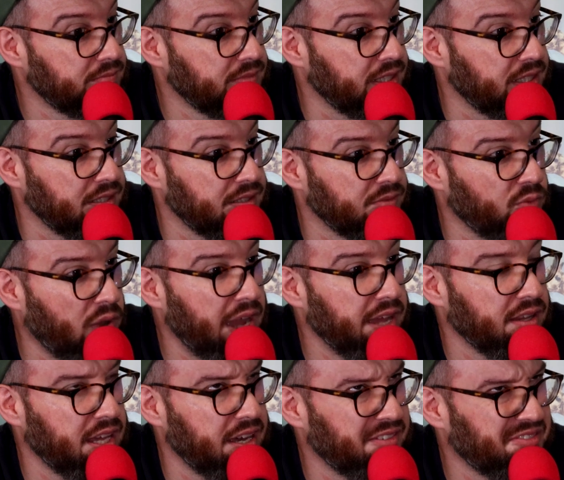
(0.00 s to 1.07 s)
I
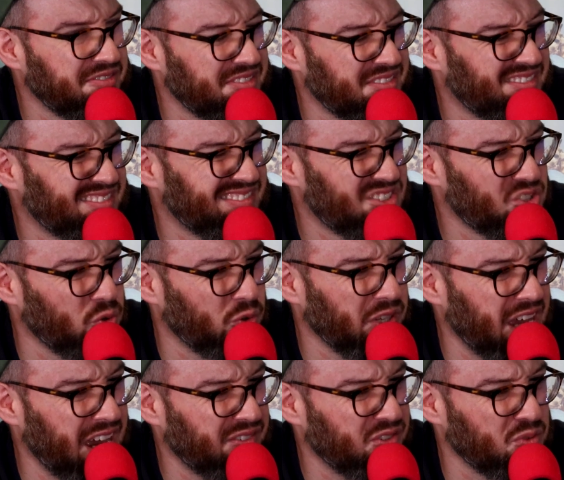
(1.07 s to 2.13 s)
left
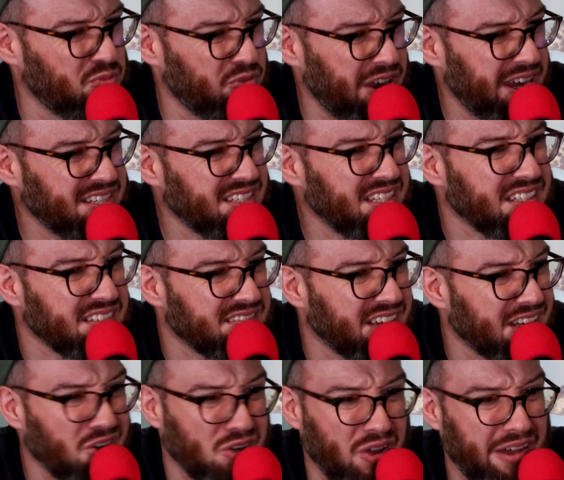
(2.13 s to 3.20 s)
shortly after Brexit.
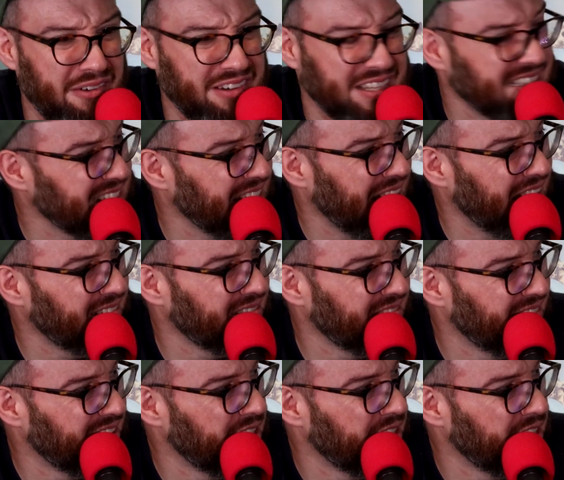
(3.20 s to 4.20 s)
I don't know how it is now.